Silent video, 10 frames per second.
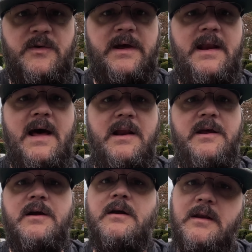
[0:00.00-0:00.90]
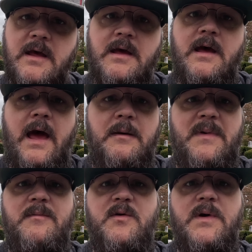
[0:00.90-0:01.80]
to get out of here and and
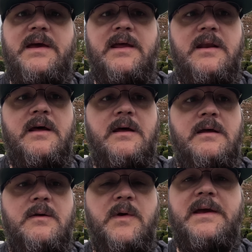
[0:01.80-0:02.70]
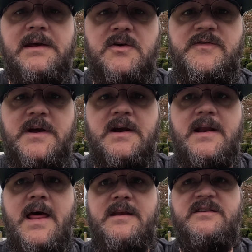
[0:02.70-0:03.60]
maybe we can uh, we can get over there and,
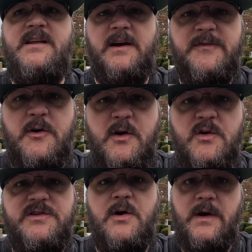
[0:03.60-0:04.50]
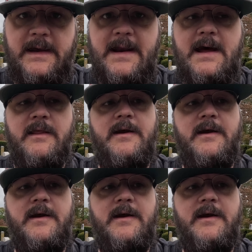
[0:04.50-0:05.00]
and, just take a photo or so and get out of